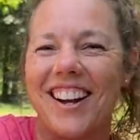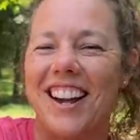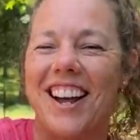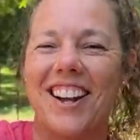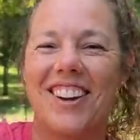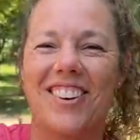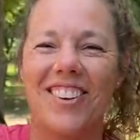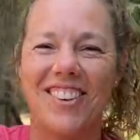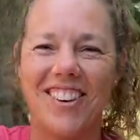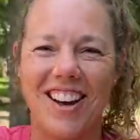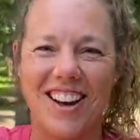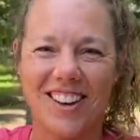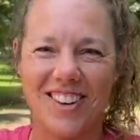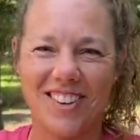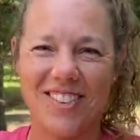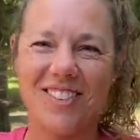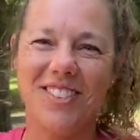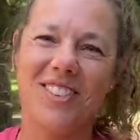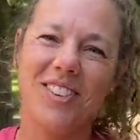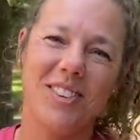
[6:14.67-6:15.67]
I don't. I
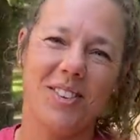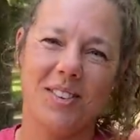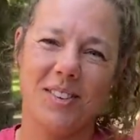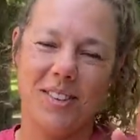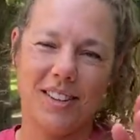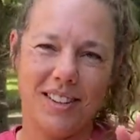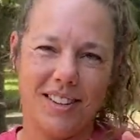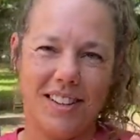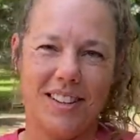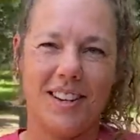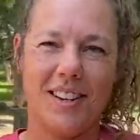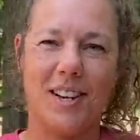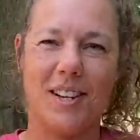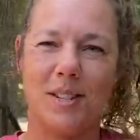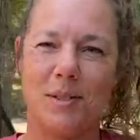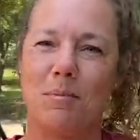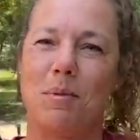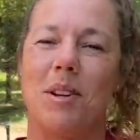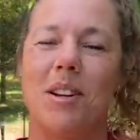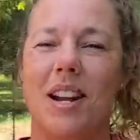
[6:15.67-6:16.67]
don't do
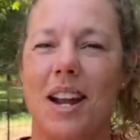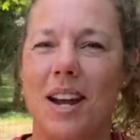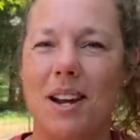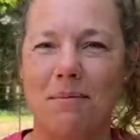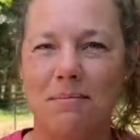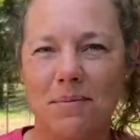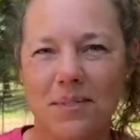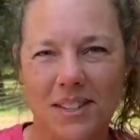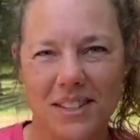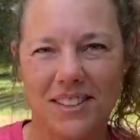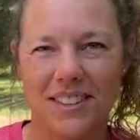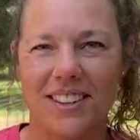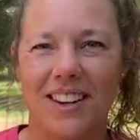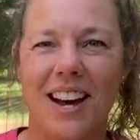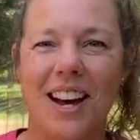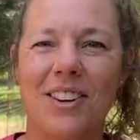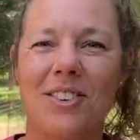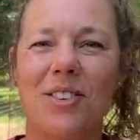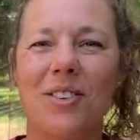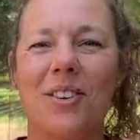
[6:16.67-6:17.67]
husband names.
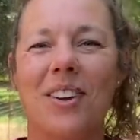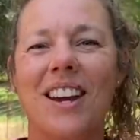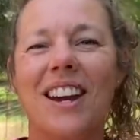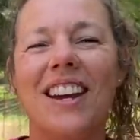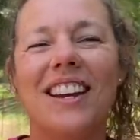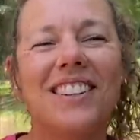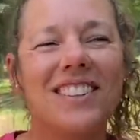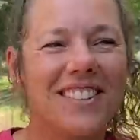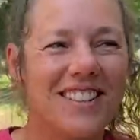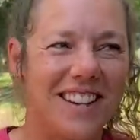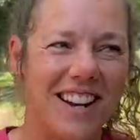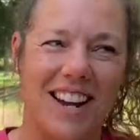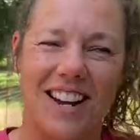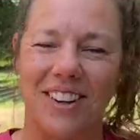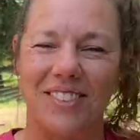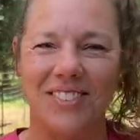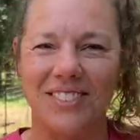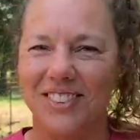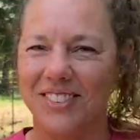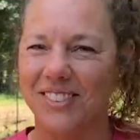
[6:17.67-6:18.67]
kids'
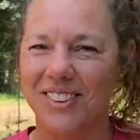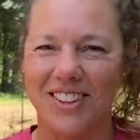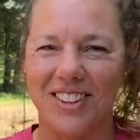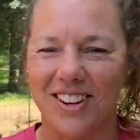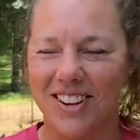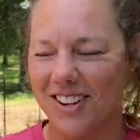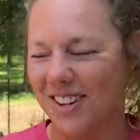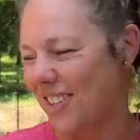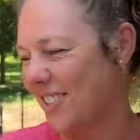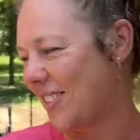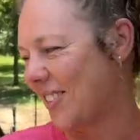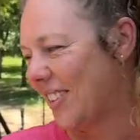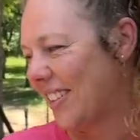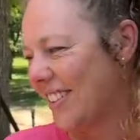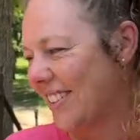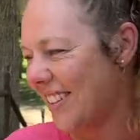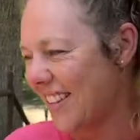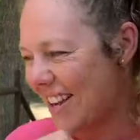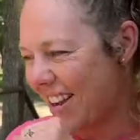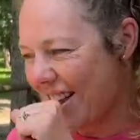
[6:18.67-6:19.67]
names, but not husband.